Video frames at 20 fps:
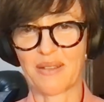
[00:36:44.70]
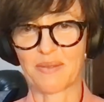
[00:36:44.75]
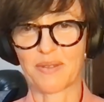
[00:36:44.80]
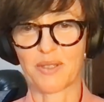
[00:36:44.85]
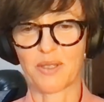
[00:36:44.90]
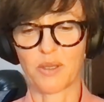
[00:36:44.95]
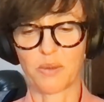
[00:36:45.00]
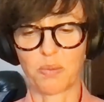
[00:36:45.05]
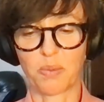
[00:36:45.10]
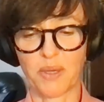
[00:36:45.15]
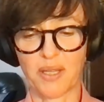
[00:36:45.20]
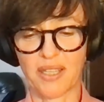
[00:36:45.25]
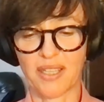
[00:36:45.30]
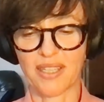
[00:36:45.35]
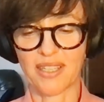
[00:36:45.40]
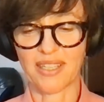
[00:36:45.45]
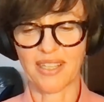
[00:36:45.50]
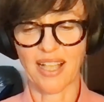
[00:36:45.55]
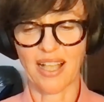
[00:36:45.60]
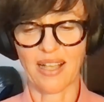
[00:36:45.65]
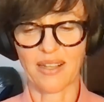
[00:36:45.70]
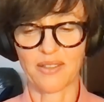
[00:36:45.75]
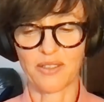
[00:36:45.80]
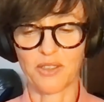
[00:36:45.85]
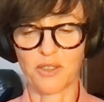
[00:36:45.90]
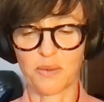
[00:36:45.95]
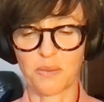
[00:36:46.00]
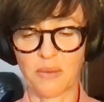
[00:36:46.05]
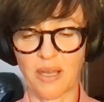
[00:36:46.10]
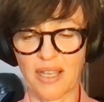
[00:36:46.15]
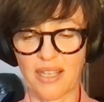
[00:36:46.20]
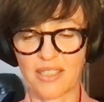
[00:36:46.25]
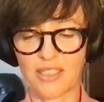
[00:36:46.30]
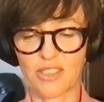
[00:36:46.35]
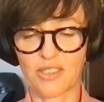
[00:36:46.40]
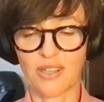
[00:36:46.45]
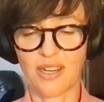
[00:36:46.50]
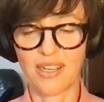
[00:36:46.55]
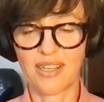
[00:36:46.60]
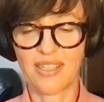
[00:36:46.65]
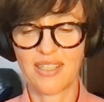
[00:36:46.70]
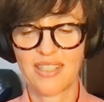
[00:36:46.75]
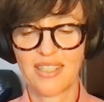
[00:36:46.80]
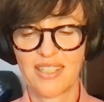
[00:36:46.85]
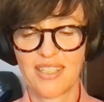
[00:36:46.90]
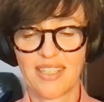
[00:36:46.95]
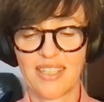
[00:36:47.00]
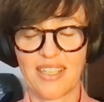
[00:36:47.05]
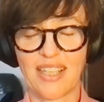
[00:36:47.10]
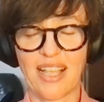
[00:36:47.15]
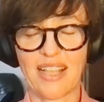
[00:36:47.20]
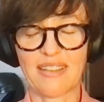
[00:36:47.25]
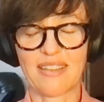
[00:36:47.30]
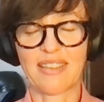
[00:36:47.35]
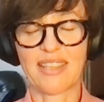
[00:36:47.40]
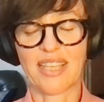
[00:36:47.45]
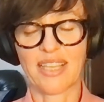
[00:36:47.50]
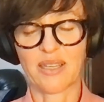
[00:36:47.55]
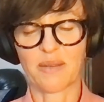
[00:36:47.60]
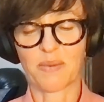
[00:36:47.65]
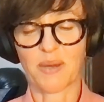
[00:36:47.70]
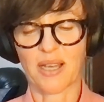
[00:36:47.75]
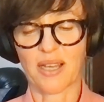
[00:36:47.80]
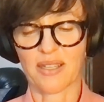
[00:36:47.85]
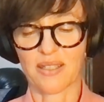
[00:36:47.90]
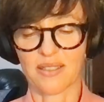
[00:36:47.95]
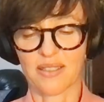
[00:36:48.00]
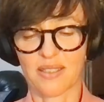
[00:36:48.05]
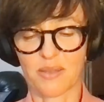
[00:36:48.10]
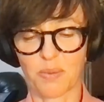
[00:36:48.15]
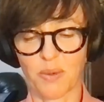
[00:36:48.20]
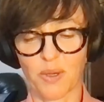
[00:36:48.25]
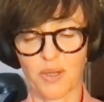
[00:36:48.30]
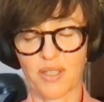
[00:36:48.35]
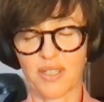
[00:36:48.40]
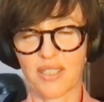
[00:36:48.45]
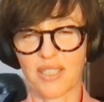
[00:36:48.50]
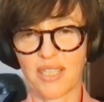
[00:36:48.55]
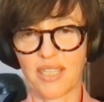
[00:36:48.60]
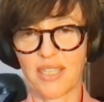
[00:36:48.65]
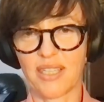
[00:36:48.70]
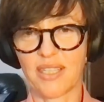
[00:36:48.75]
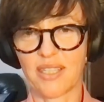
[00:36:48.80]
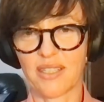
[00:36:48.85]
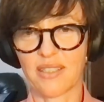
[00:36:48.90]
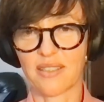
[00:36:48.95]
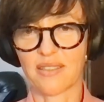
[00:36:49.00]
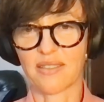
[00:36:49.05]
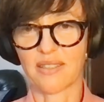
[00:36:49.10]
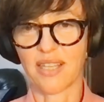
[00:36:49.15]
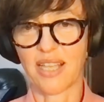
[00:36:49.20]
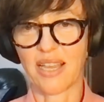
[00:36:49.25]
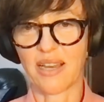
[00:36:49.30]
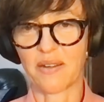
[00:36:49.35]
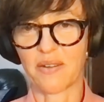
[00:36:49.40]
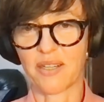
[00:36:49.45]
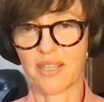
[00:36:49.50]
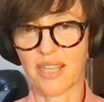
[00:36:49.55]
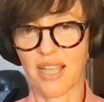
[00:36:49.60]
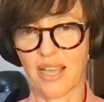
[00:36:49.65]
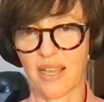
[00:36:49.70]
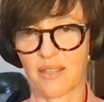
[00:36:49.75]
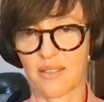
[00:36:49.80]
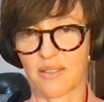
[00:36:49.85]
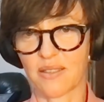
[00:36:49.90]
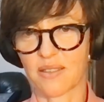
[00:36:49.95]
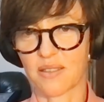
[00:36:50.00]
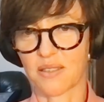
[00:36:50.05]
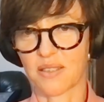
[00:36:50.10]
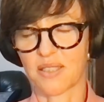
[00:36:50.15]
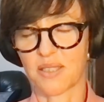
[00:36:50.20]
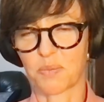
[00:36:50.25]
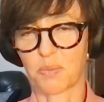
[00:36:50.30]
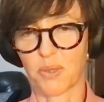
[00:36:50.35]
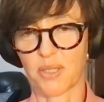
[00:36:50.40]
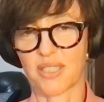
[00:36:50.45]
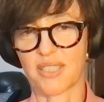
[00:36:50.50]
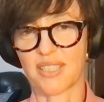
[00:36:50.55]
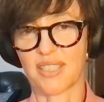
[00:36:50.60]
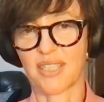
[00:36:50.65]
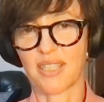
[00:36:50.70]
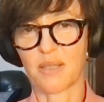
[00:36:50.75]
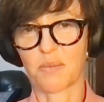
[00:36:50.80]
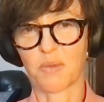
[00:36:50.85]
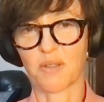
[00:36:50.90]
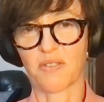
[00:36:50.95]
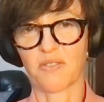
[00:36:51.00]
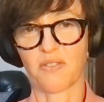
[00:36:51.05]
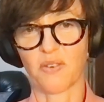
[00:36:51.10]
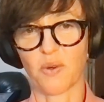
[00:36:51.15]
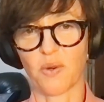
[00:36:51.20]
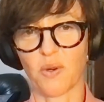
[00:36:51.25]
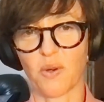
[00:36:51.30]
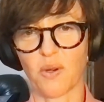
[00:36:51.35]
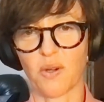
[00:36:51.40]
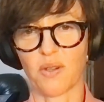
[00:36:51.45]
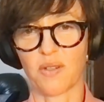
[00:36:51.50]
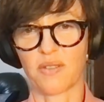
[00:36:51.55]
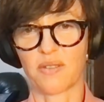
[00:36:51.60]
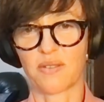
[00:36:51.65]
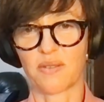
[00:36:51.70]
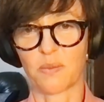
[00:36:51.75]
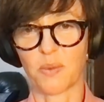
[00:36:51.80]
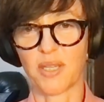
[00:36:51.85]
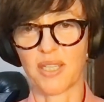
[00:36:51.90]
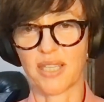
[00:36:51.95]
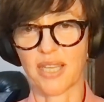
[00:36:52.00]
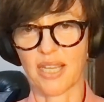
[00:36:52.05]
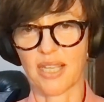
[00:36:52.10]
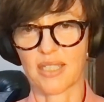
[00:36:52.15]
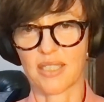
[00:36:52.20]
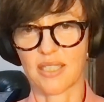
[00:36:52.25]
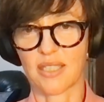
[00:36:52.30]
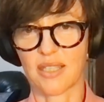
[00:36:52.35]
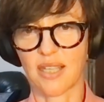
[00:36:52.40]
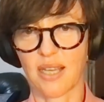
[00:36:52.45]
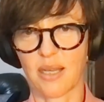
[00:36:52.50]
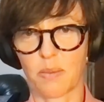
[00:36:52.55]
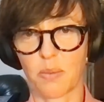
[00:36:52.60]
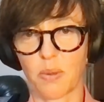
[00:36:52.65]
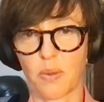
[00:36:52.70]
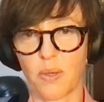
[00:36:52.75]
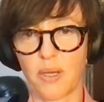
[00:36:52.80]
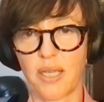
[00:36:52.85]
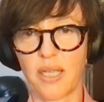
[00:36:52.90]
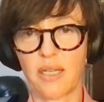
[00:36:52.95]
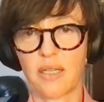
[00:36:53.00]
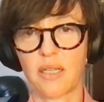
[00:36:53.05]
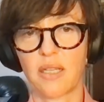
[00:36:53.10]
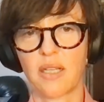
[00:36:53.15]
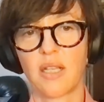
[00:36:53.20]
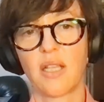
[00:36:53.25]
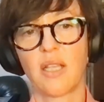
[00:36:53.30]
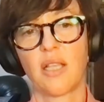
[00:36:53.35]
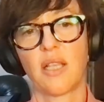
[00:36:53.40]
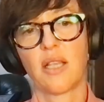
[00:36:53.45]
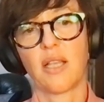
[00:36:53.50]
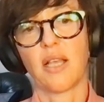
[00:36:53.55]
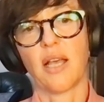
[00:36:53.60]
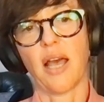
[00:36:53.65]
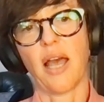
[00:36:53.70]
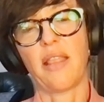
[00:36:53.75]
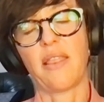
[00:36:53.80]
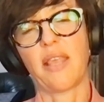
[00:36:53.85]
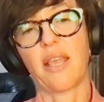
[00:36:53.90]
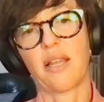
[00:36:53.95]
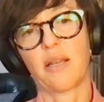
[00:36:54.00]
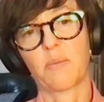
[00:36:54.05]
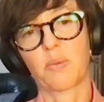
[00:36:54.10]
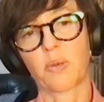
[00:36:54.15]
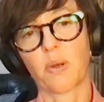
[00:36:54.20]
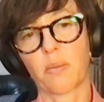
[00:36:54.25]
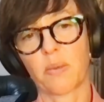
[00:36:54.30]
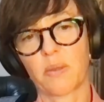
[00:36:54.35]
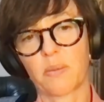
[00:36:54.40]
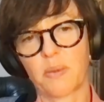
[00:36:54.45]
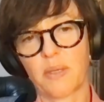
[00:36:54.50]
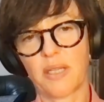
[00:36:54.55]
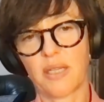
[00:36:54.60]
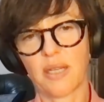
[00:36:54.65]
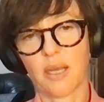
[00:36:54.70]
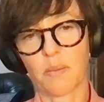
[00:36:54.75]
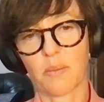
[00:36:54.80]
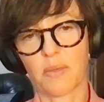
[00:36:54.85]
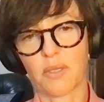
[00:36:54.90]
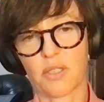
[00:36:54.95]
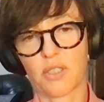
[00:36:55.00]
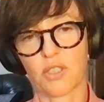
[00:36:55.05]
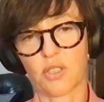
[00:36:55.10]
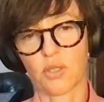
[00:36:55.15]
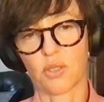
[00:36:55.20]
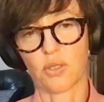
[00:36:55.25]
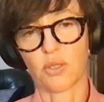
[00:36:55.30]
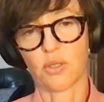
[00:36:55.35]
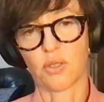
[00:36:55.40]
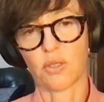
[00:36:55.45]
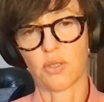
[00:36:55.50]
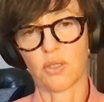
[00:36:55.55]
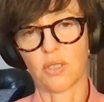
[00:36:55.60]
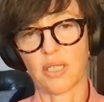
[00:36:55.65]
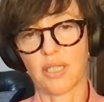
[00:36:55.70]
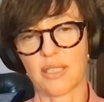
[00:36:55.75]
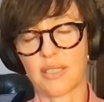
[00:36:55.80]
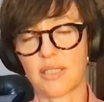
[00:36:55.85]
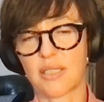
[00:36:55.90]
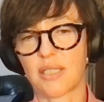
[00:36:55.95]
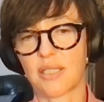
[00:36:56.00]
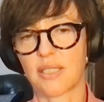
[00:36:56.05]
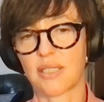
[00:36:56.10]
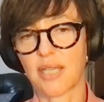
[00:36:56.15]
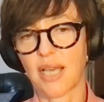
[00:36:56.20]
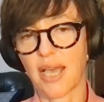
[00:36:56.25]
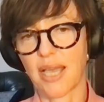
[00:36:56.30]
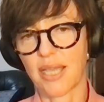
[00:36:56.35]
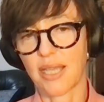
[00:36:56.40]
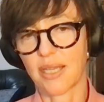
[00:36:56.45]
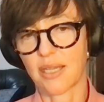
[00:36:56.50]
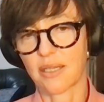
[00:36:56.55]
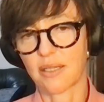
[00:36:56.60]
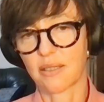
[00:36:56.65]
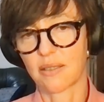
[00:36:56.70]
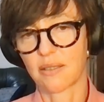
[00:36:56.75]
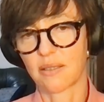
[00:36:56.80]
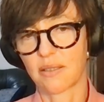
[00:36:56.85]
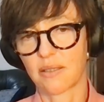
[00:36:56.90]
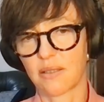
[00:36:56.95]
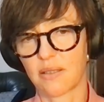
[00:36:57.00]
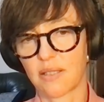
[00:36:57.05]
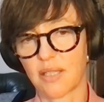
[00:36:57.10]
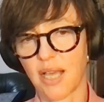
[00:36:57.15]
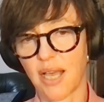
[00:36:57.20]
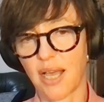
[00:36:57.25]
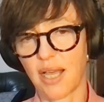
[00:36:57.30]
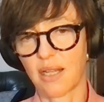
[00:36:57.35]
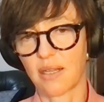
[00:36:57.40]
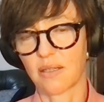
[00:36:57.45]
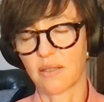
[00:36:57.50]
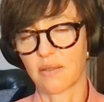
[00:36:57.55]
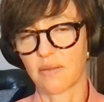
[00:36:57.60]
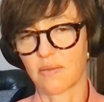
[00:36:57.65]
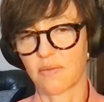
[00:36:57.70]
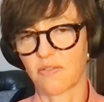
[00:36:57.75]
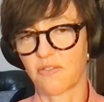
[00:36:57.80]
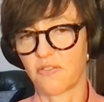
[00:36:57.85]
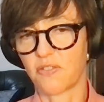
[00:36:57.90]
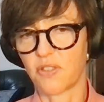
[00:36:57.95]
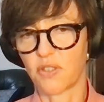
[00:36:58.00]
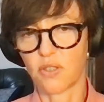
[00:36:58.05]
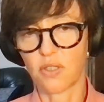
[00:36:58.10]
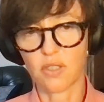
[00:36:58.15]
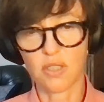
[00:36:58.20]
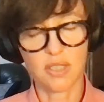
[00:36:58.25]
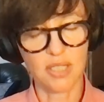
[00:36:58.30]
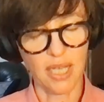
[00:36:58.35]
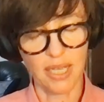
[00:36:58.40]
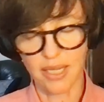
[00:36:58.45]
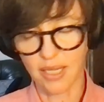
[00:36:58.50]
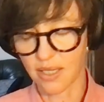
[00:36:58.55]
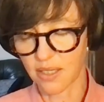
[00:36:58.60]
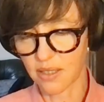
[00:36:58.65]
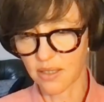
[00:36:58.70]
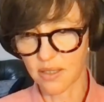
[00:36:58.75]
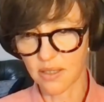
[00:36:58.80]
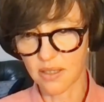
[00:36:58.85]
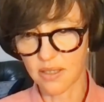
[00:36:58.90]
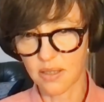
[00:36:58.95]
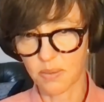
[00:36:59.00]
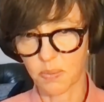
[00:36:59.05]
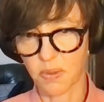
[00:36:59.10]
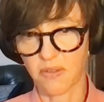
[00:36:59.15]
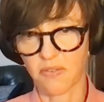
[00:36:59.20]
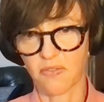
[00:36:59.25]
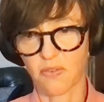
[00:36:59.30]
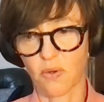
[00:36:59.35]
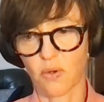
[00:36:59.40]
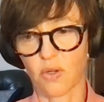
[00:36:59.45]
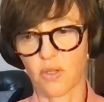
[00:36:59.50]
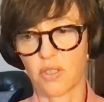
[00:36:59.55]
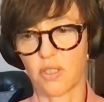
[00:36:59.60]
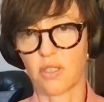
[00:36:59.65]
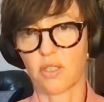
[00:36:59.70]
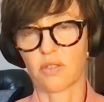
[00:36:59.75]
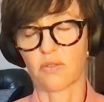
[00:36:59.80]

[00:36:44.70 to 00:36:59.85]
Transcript: could be our new mantra, and think about spot cleaning and airing out and spritzing before we get to that point. And then probably number two is to take that few seconds before you